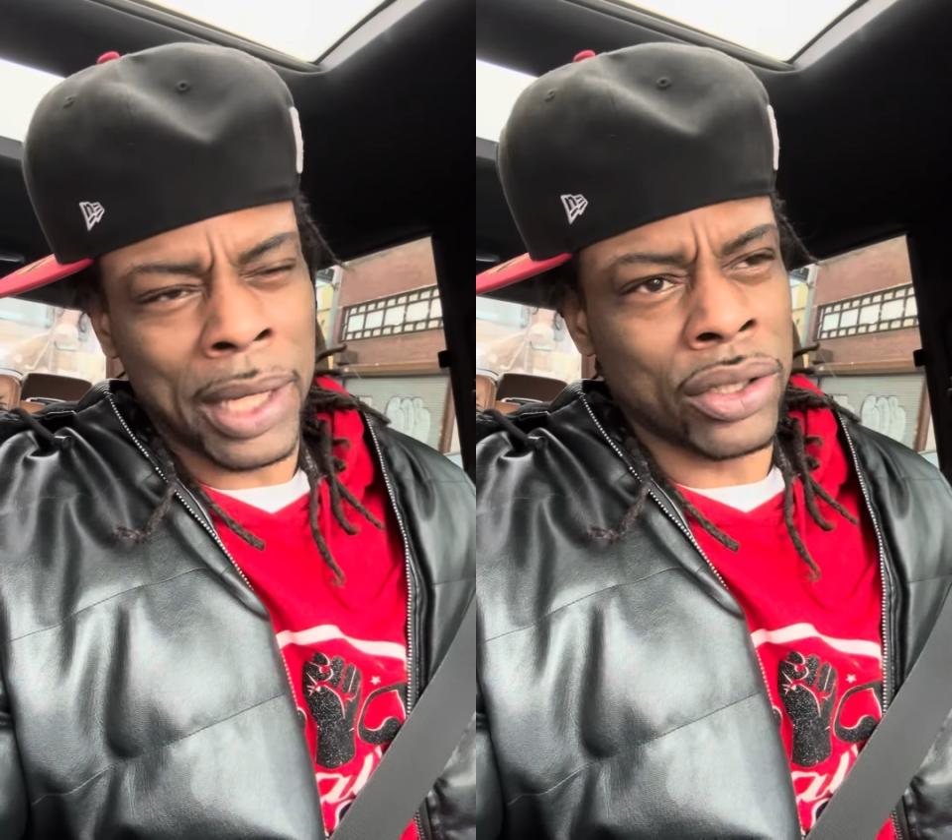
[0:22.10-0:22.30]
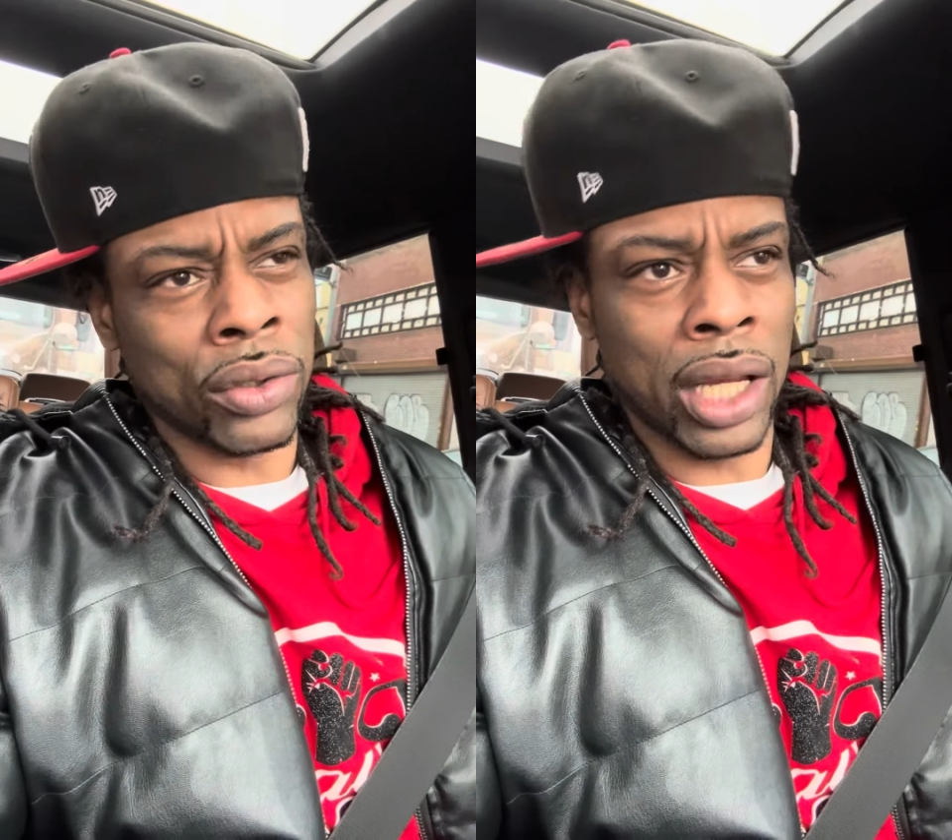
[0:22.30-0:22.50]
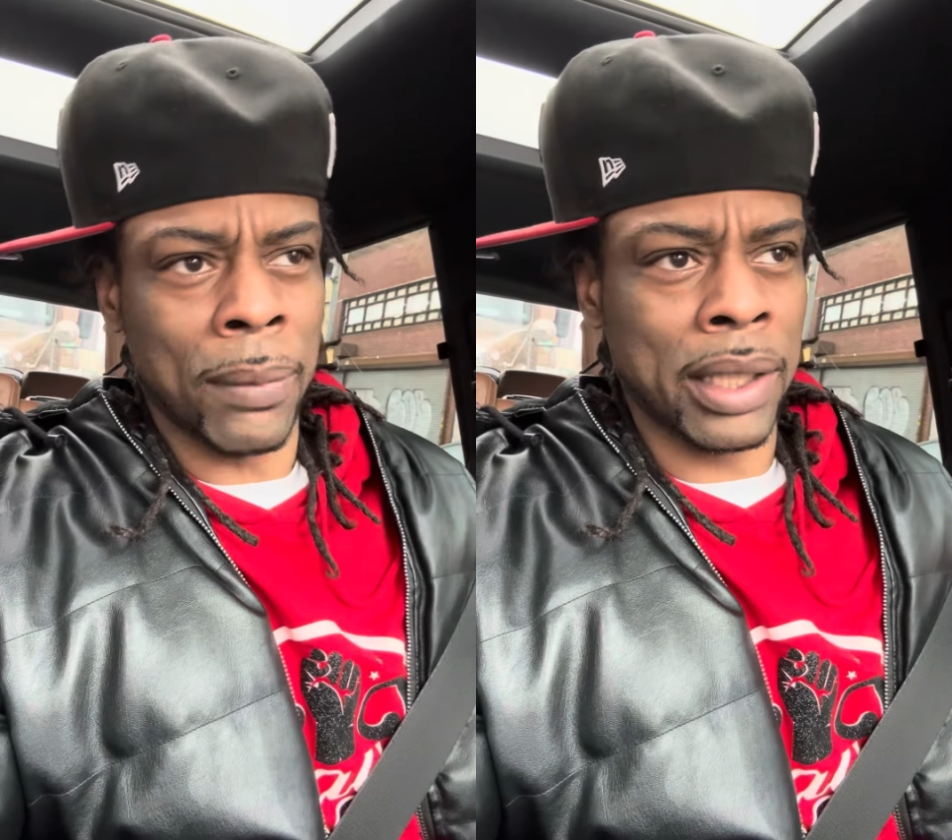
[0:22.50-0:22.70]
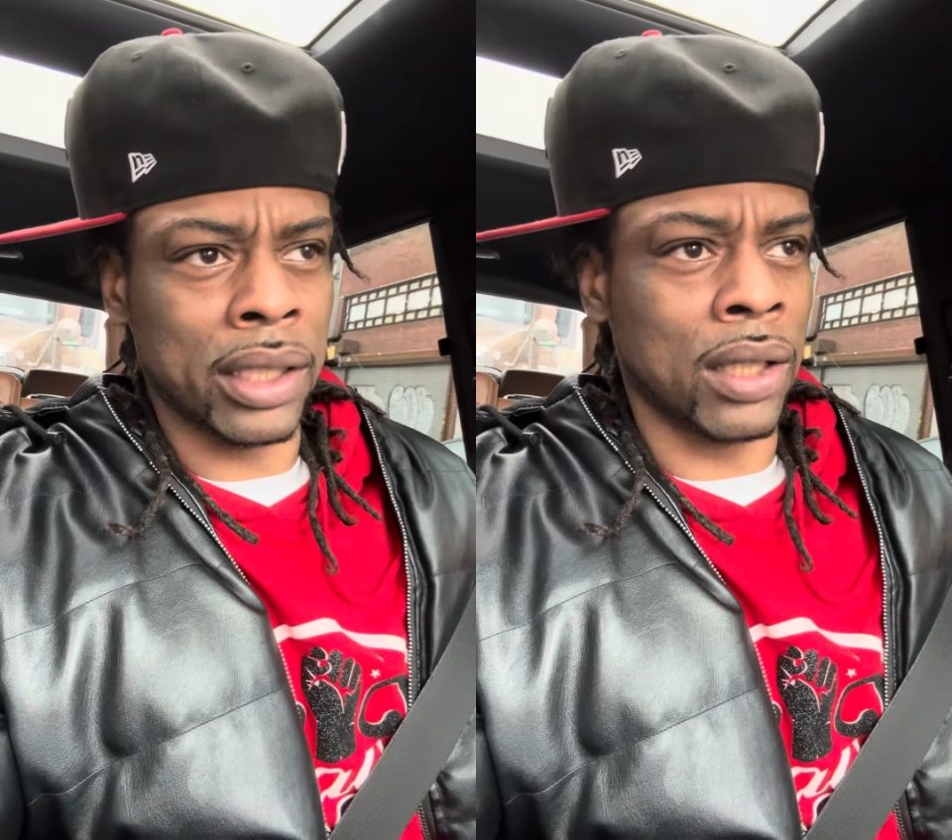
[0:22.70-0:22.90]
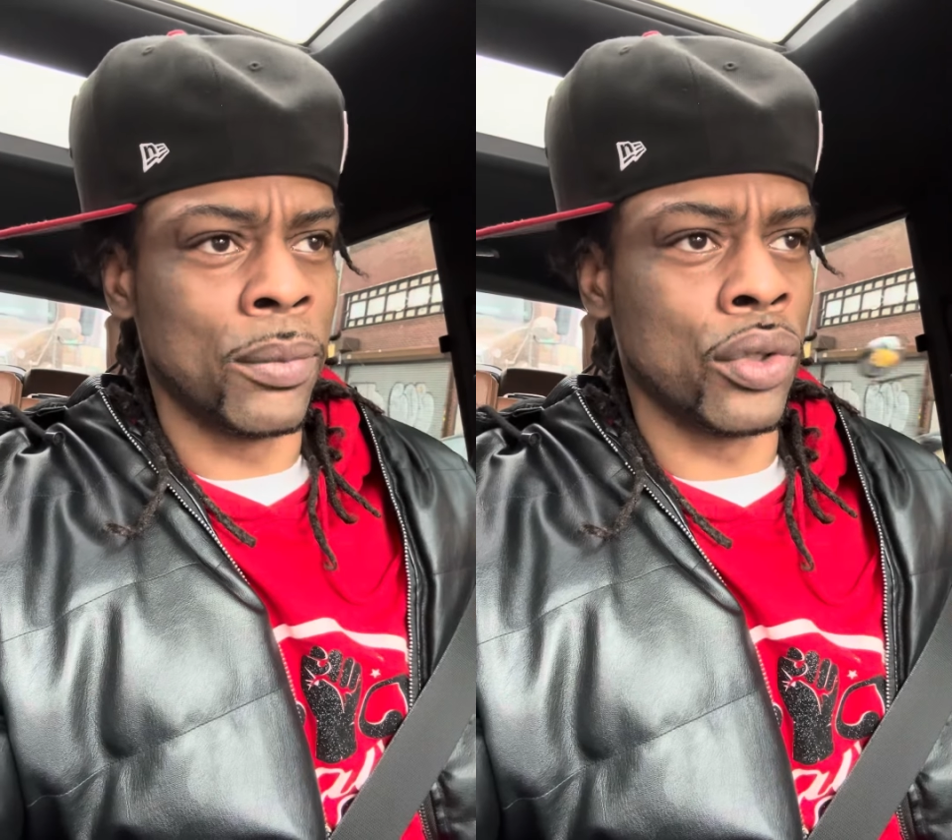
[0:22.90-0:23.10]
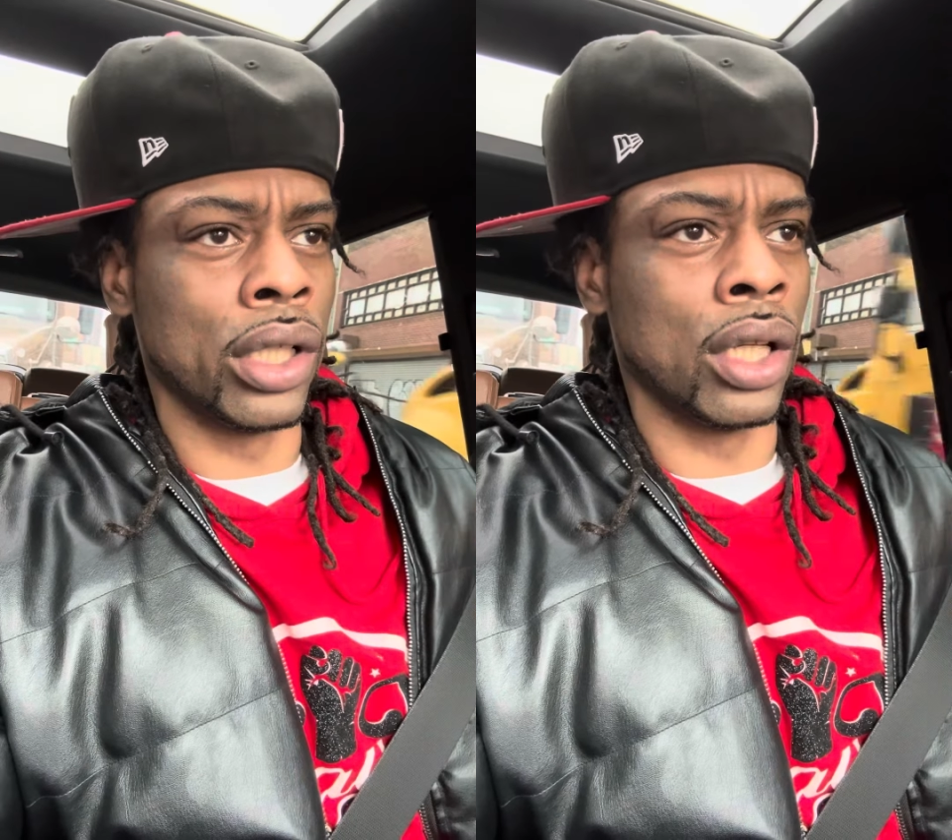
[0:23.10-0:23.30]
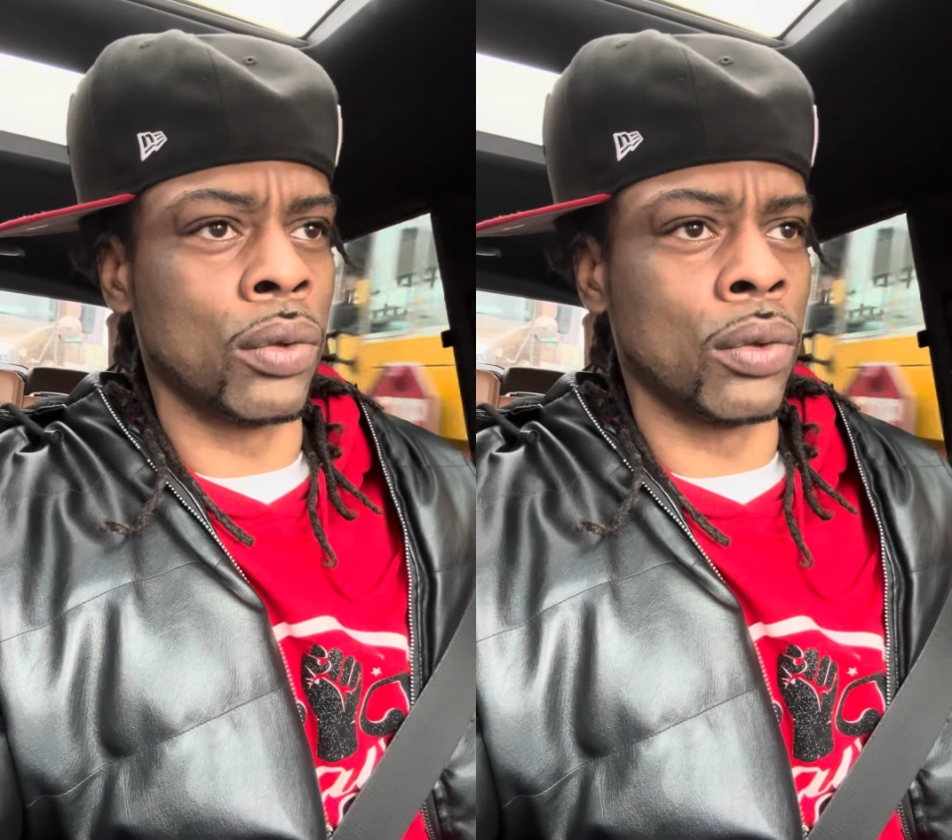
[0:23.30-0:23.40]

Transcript: that don't care about the community